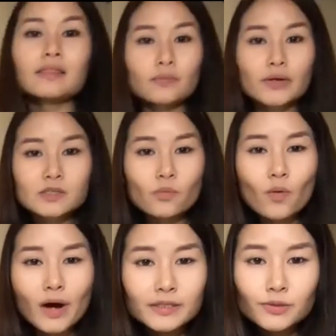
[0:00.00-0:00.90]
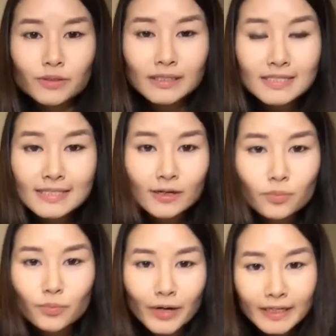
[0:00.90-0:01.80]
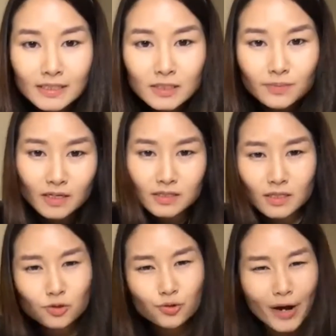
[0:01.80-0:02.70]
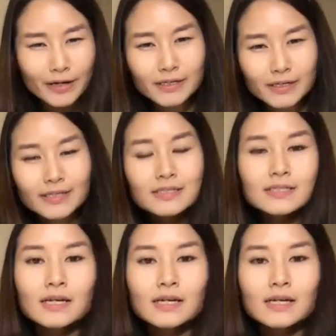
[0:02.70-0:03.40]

reason why do you need stale bread is because the drier it is,